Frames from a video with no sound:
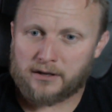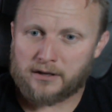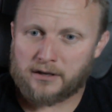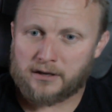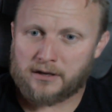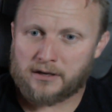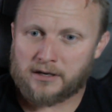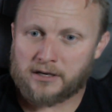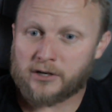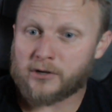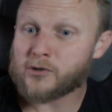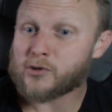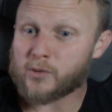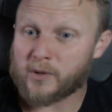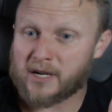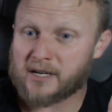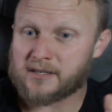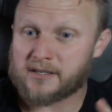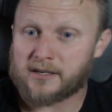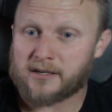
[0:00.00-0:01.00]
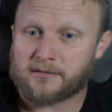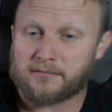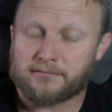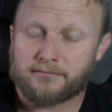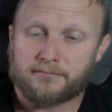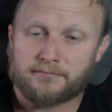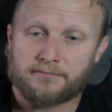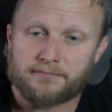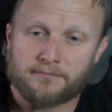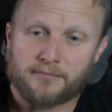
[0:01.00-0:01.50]
here's what I did.
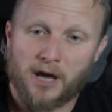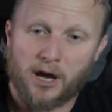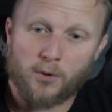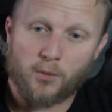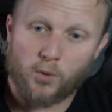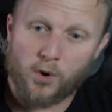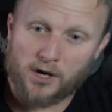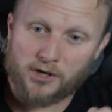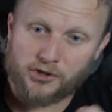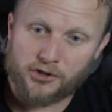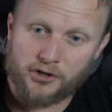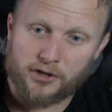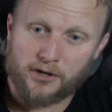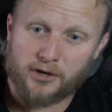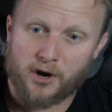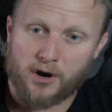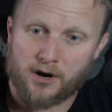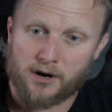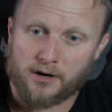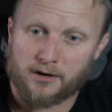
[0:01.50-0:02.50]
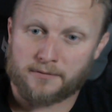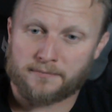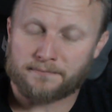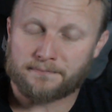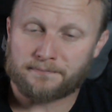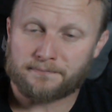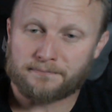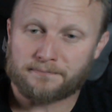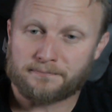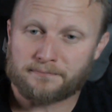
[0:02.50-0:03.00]
I washed the car,
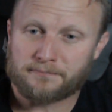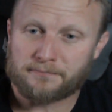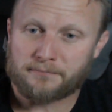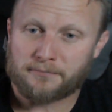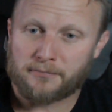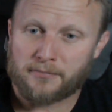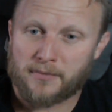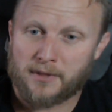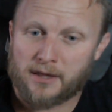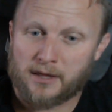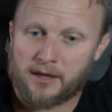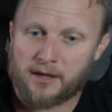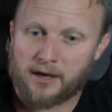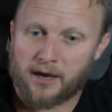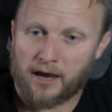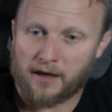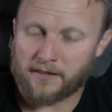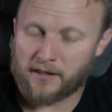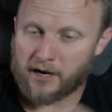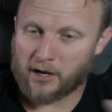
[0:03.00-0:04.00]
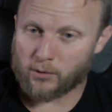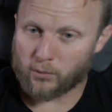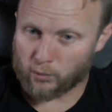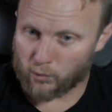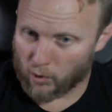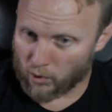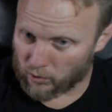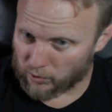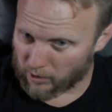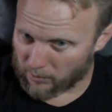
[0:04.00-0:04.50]
and then I
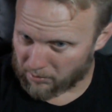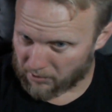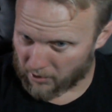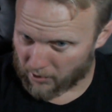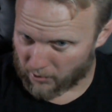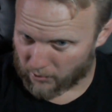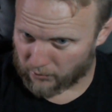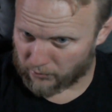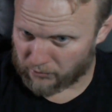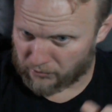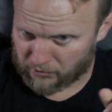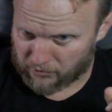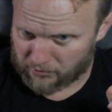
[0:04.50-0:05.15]
rolled up the hose